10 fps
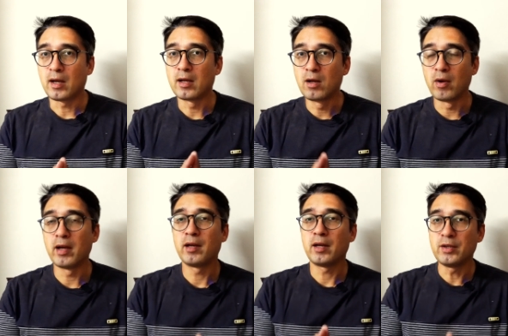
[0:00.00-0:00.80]
are
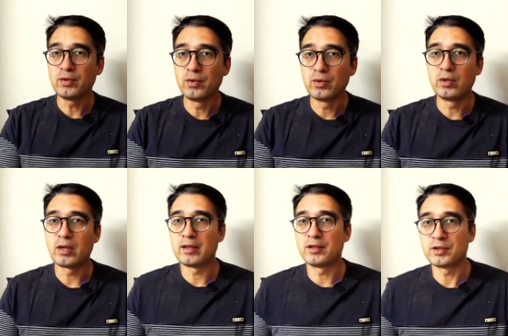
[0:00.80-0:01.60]
going into Google
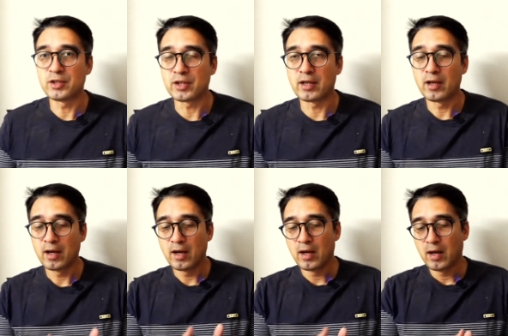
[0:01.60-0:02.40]
and they're searching
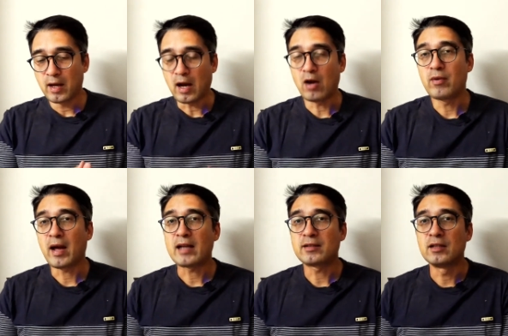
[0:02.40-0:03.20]
how to
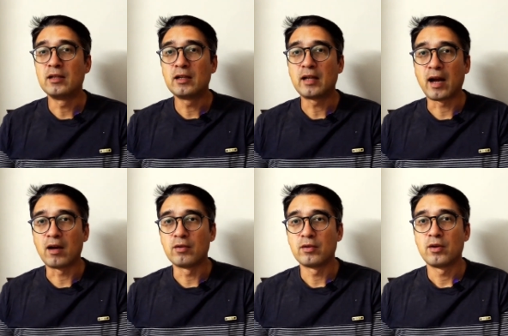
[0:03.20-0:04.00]
ask a girl
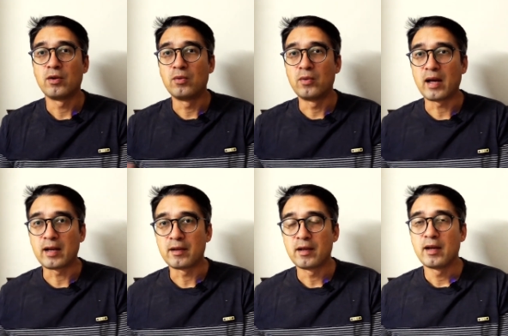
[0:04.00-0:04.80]
out Reddit.